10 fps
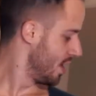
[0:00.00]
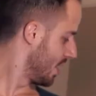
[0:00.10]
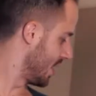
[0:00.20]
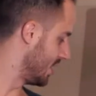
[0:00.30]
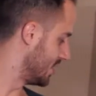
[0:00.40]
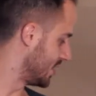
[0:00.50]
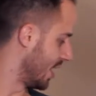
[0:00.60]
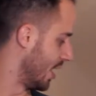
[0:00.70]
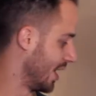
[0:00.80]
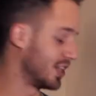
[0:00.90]
is
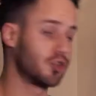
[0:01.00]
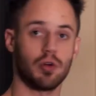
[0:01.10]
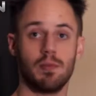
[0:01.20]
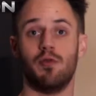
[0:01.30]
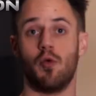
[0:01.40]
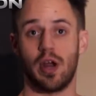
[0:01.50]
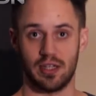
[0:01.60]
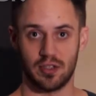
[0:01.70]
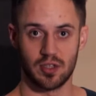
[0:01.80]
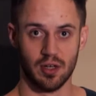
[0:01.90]
extreme
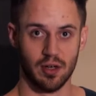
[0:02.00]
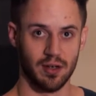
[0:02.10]
avoidance.